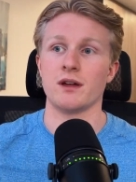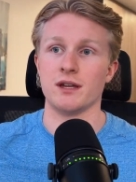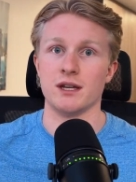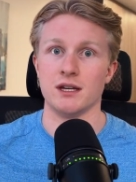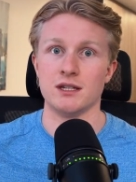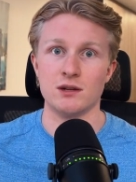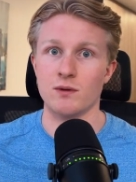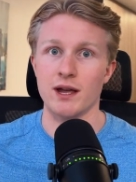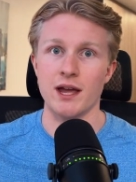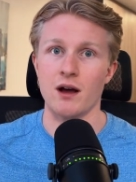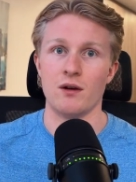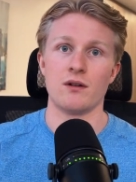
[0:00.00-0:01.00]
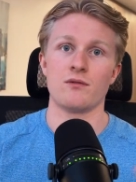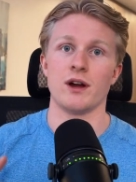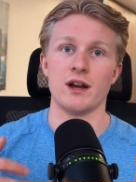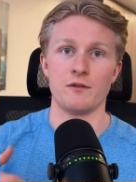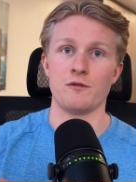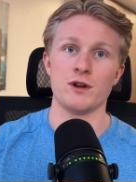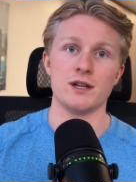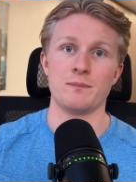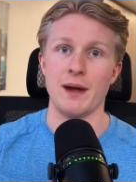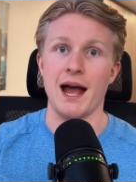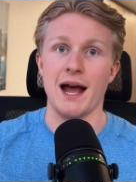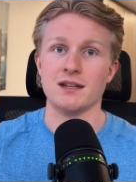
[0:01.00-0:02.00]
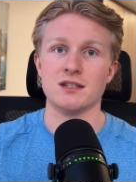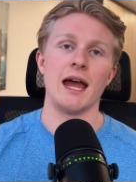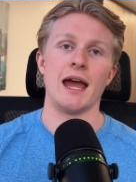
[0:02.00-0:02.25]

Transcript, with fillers: an easy way out, right? A free pass.